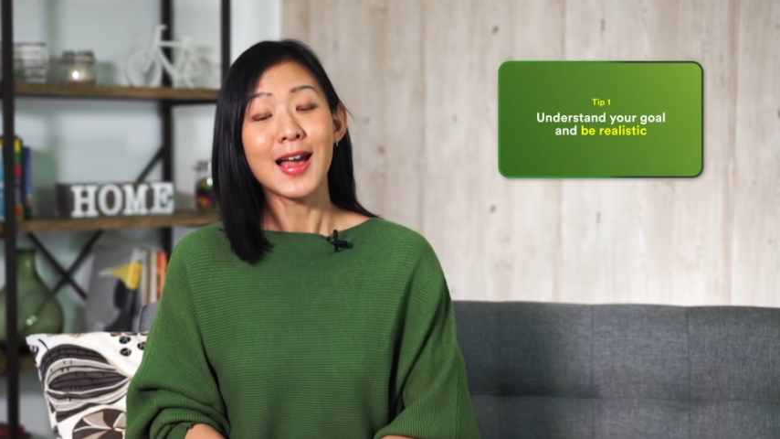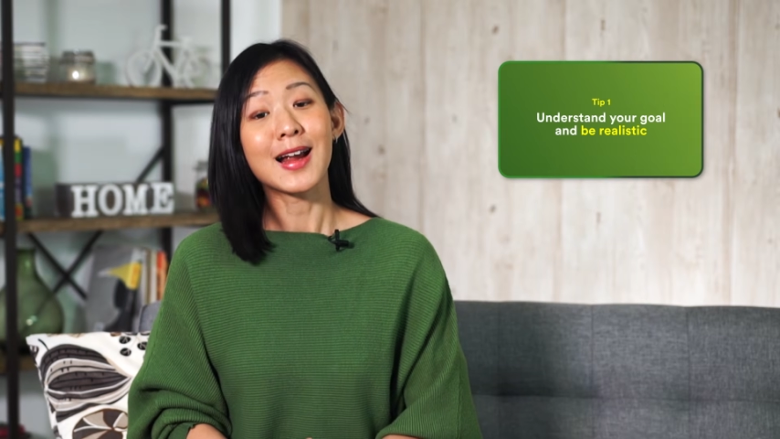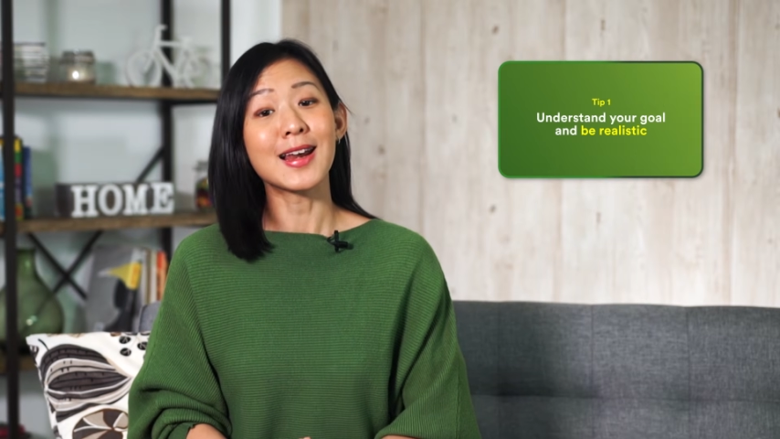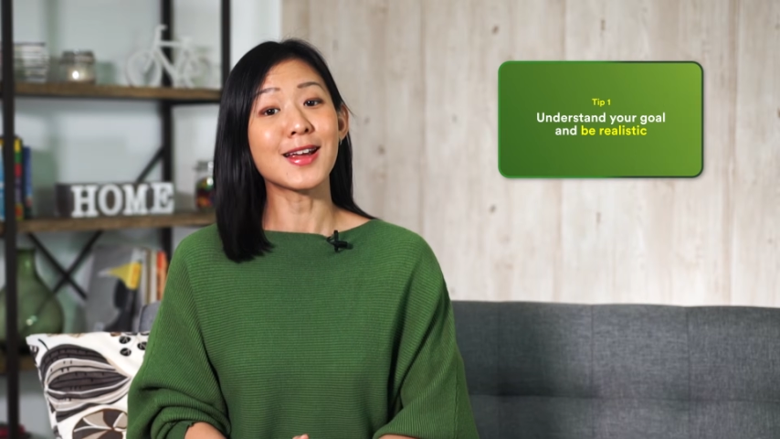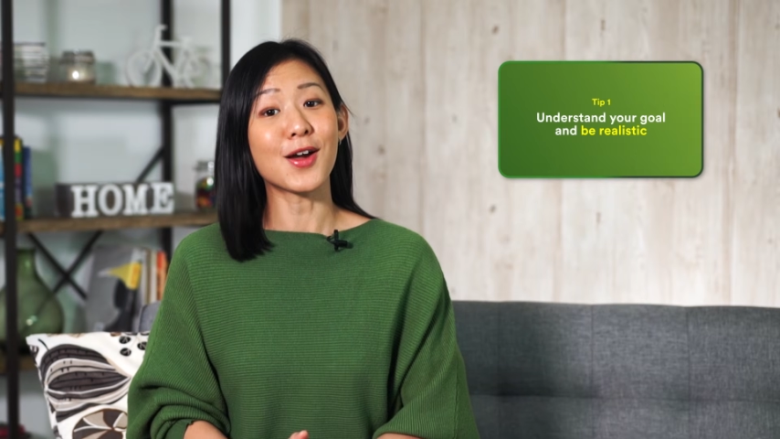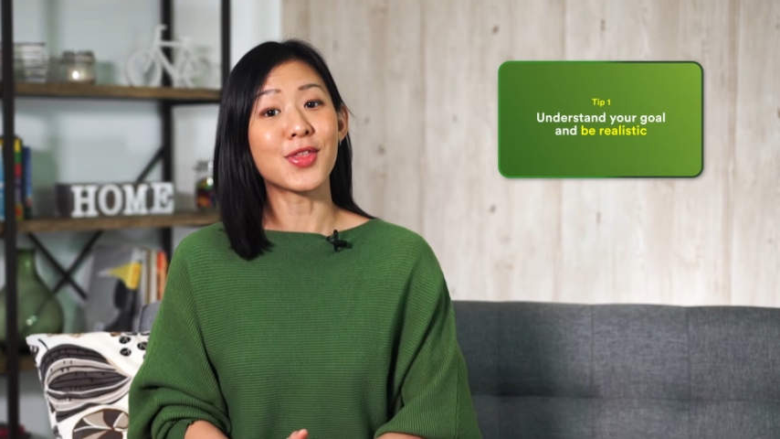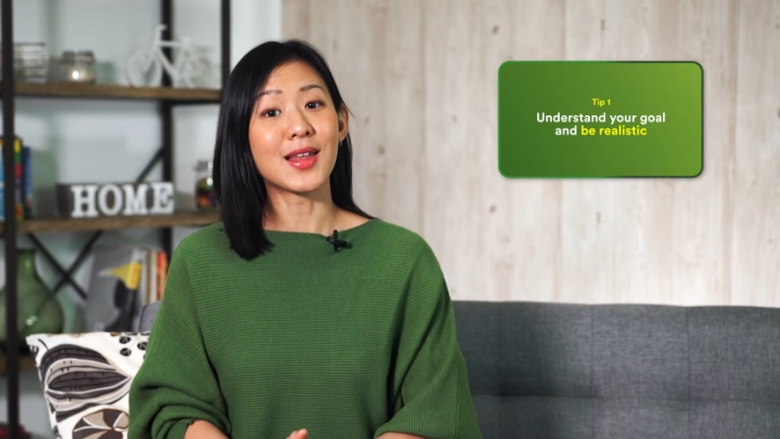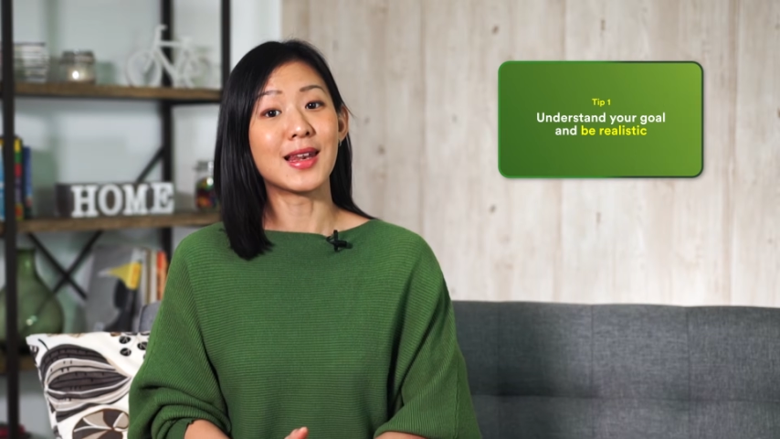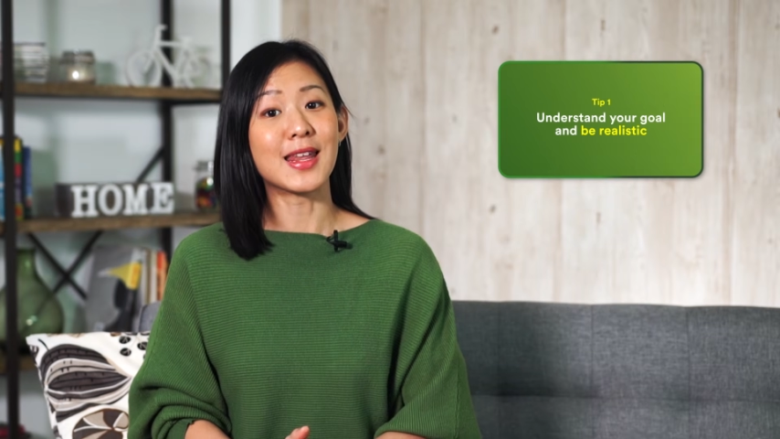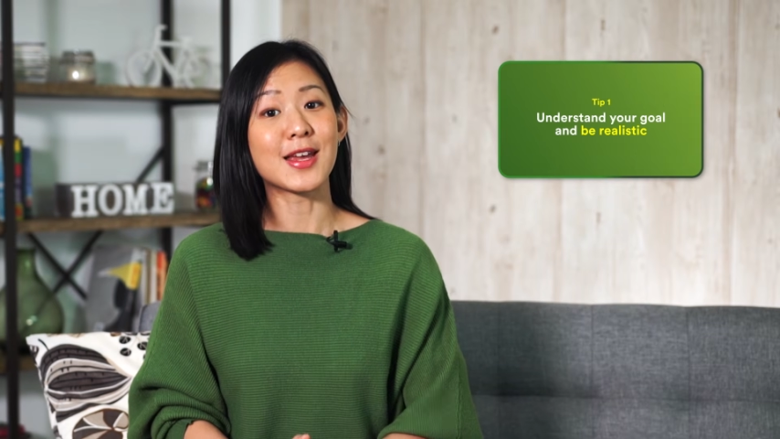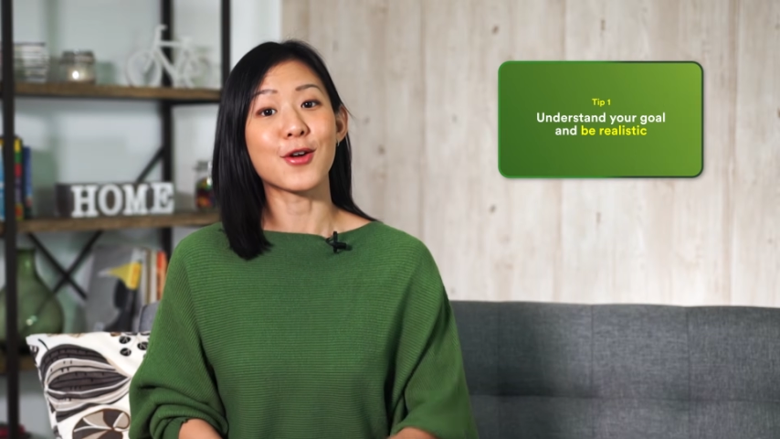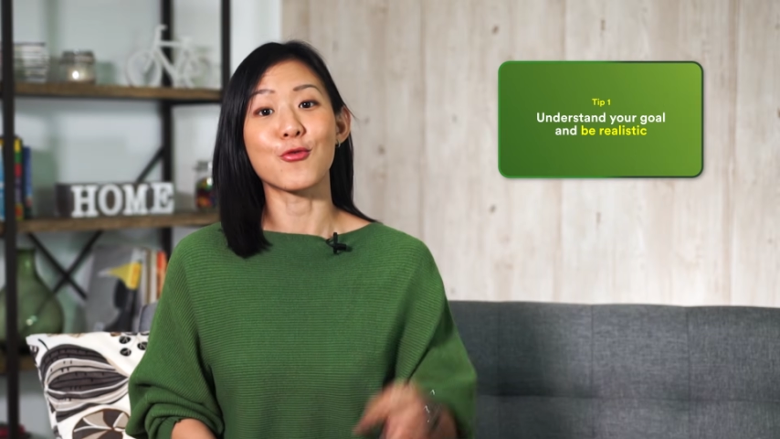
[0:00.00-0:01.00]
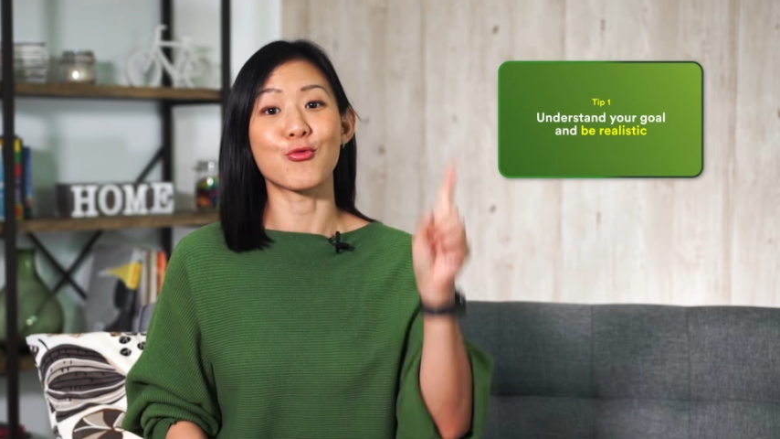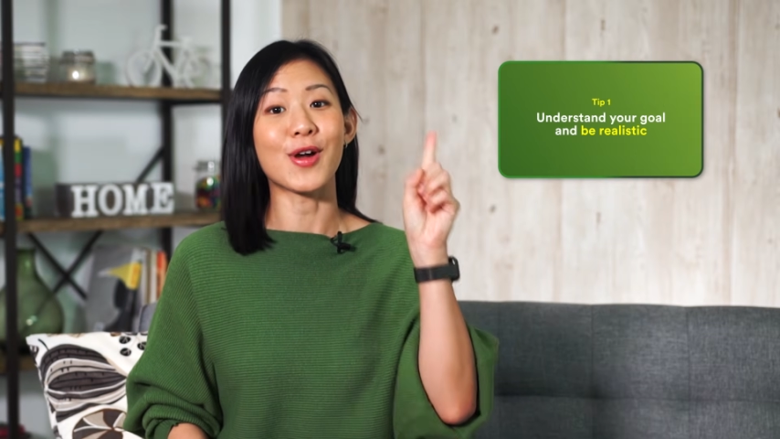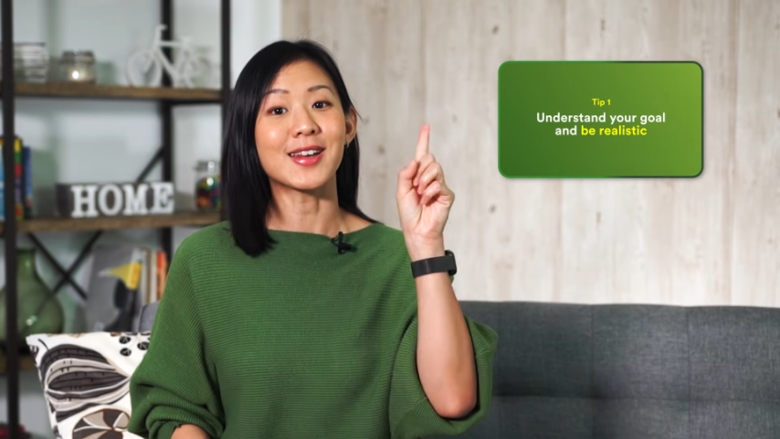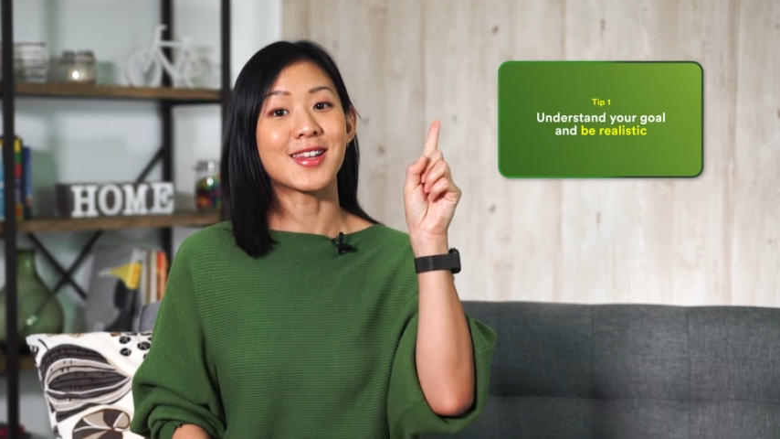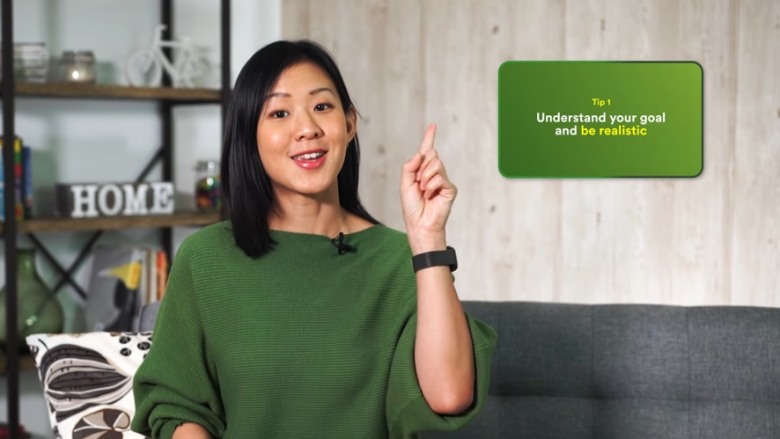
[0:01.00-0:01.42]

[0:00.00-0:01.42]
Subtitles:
Click on the link right